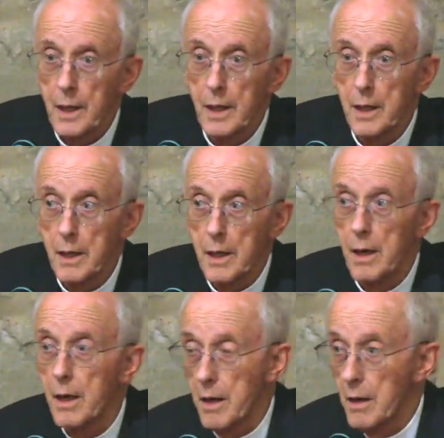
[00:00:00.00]

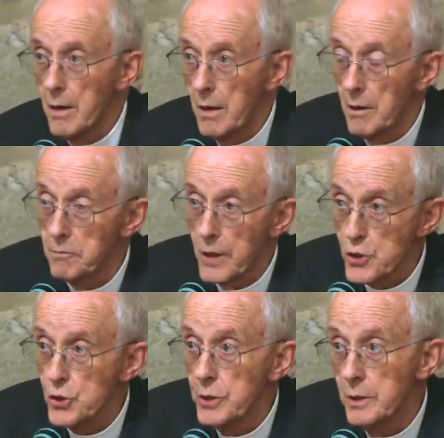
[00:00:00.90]
a
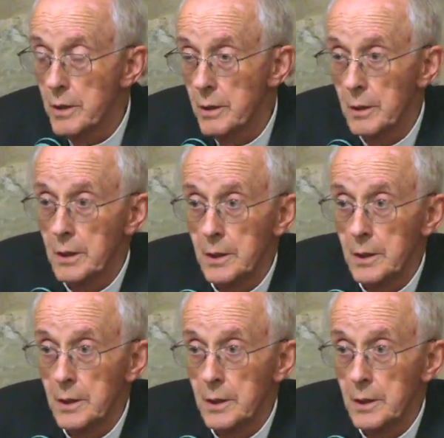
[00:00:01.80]
Russian